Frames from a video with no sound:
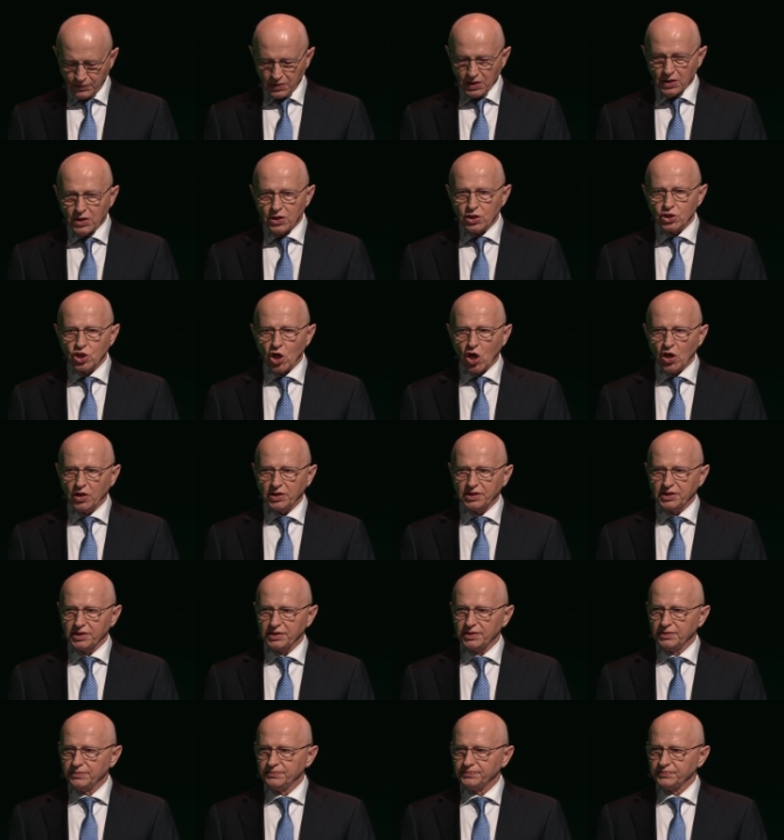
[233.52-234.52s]
Shocked,
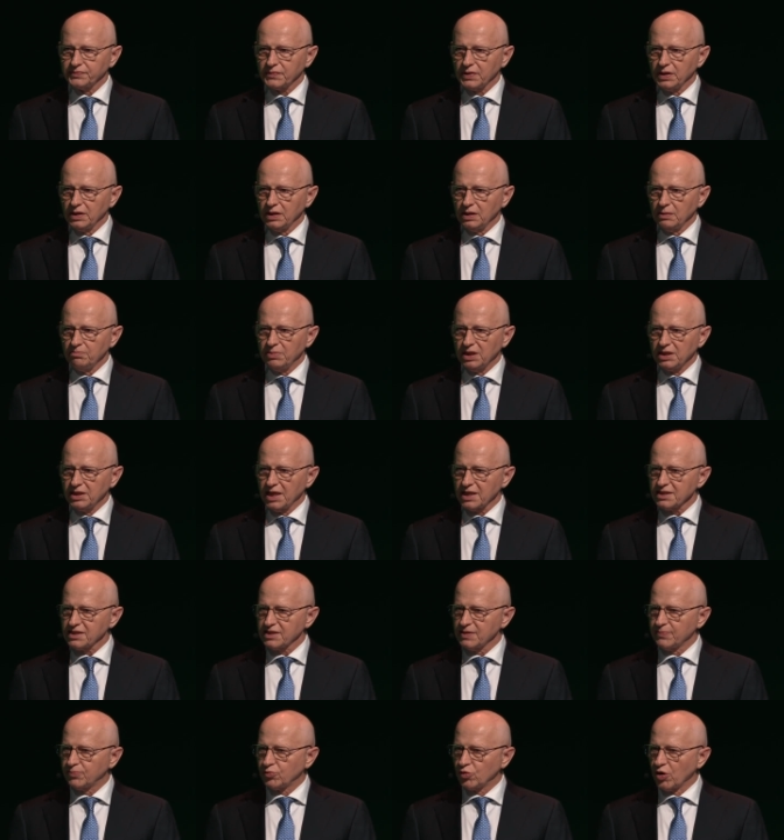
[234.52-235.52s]
but not
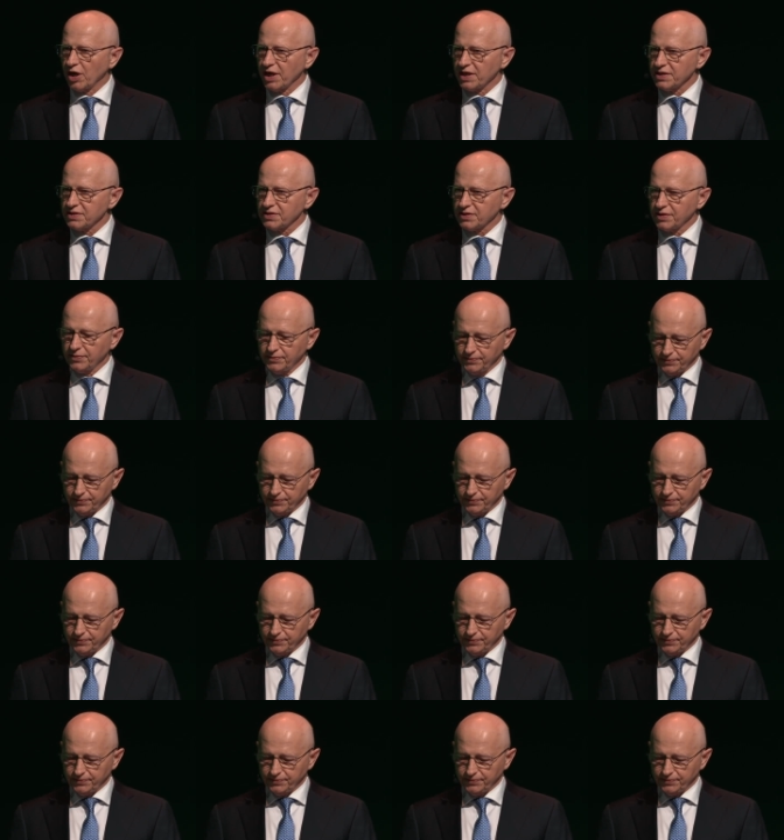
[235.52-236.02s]
surprised.